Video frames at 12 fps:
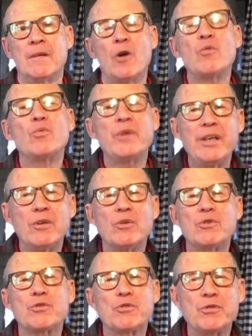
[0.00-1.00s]
A
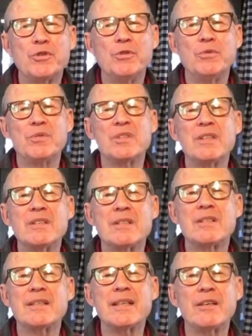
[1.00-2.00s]
real, true,
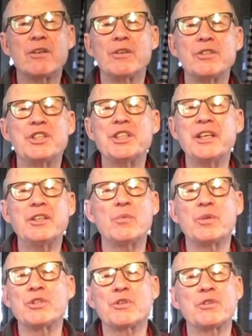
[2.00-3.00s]
sincere,
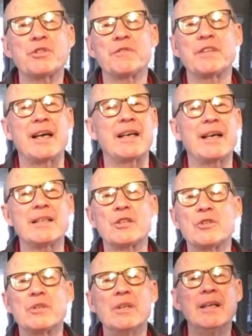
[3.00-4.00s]
genuine church of God has
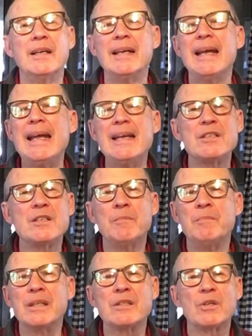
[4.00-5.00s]
an
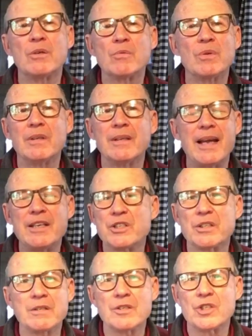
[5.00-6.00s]
intimate
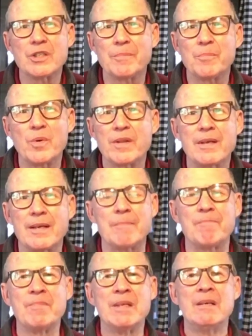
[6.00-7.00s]
relationship with
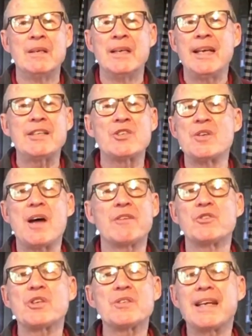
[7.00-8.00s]
him. It's
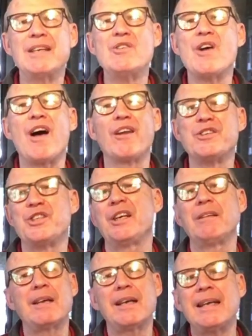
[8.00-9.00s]
not just
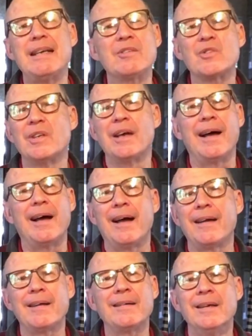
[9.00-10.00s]
acknowledging that he is
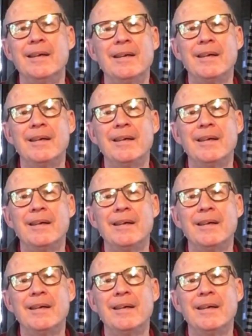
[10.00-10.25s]
God and